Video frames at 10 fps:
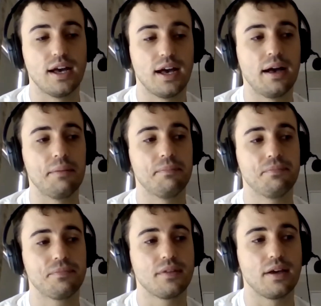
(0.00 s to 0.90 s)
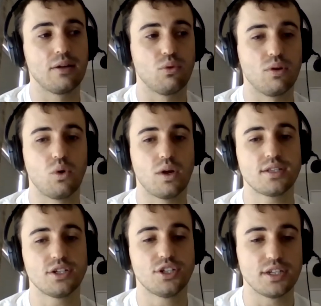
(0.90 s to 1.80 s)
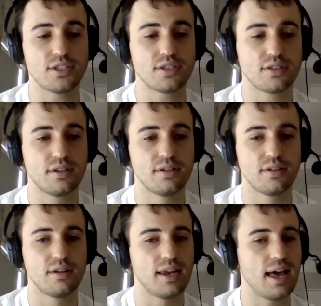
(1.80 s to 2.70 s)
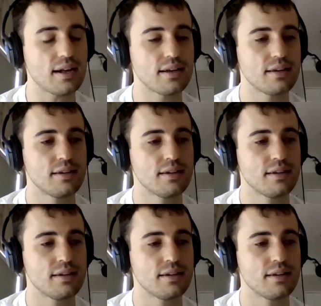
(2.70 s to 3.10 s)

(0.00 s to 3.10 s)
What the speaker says: It wasn't just luck.